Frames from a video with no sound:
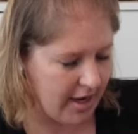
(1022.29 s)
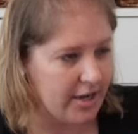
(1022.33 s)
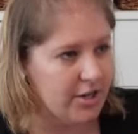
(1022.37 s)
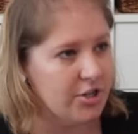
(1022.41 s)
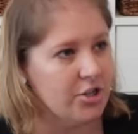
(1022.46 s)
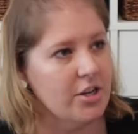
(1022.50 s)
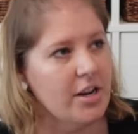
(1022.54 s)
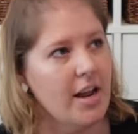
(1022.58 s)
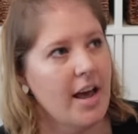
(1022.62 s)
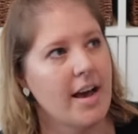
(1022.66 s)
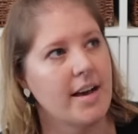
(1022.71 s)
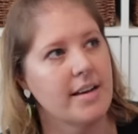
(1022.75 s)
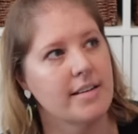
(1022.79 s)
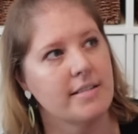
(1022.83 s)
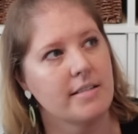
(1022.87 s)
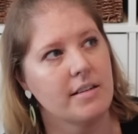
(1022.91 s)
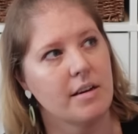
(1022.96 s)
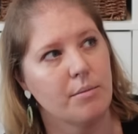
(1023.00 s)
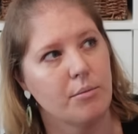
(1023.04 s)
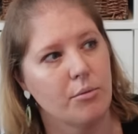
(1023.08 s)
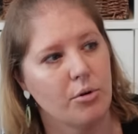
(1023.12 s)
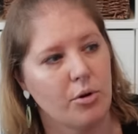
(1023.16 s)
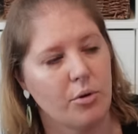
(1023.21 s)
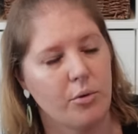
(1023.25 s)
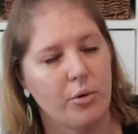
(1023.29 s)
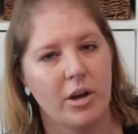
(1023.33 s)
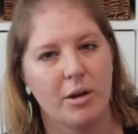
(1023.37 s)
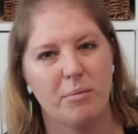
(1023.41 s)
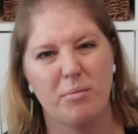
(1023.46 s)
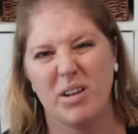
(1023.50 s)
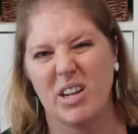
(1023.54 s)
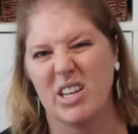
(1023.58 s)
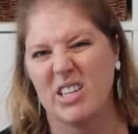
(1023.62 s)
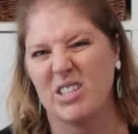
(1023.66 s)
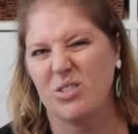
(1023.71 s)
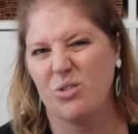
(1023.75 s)
I should ask him real quick,
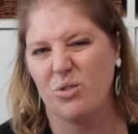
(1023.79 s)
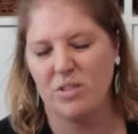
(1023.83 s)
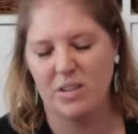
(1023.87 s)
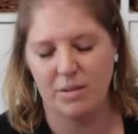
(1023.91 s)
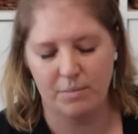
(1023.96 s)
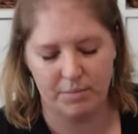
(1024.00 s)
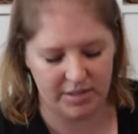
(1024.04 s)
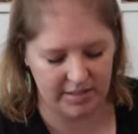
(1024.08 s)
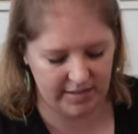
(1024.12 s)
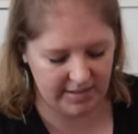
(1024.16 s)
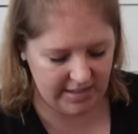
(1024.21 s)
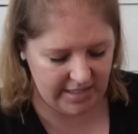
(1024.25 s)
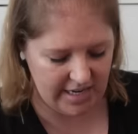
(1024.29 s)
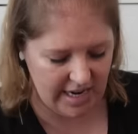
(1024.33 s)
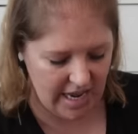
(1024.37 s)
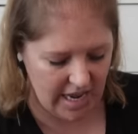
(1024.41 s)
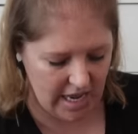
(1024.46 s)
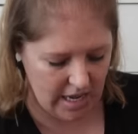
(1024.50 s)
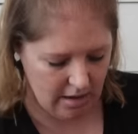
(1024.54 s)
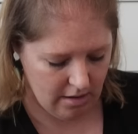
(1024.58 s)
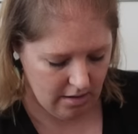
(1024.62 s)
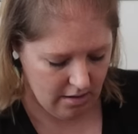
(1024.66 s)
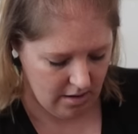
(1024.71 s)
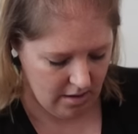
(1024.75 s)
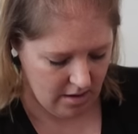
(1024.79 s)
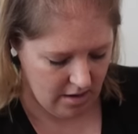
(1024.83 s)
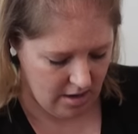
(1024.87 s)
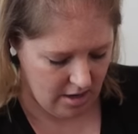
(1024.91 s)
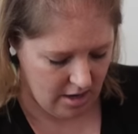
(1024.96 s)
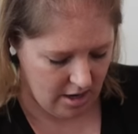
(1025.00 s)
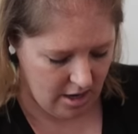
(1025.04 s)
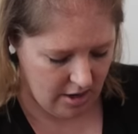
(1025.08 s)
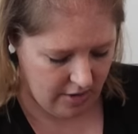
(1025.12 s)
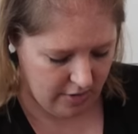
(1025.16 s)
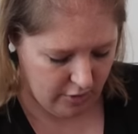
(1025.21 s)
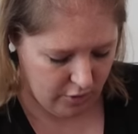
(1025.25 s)
but I told them to stay
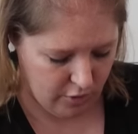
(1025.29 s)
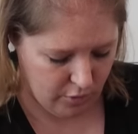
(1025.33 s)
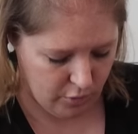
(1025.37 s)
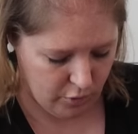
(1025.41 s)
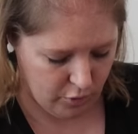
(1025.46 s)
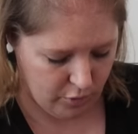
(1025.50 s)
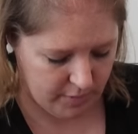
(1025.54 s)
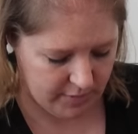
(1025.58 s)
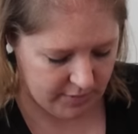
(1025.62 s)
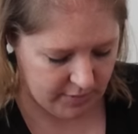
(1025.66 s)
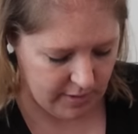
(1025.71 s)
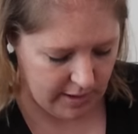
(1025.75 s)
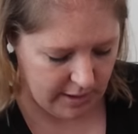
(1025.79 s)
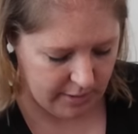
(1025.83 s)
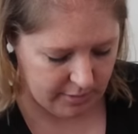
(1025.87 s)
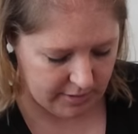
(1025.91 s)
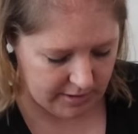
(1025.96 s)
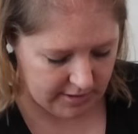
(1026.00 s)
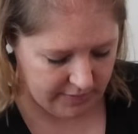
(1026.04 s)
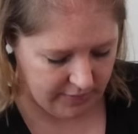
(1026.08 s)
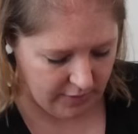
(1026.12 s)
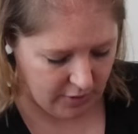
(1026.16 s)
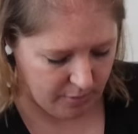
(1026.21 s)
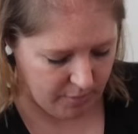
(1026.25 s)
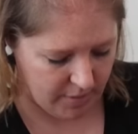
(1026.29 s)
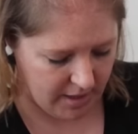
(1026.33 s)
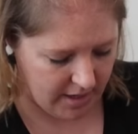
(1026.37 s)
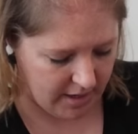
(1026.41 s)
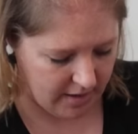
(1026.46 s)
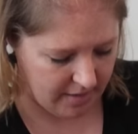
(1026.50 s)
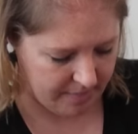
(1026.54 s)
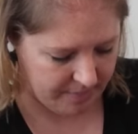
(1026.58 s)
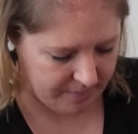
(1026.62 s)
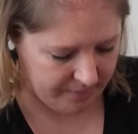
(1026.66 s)
in their rooms while I was filming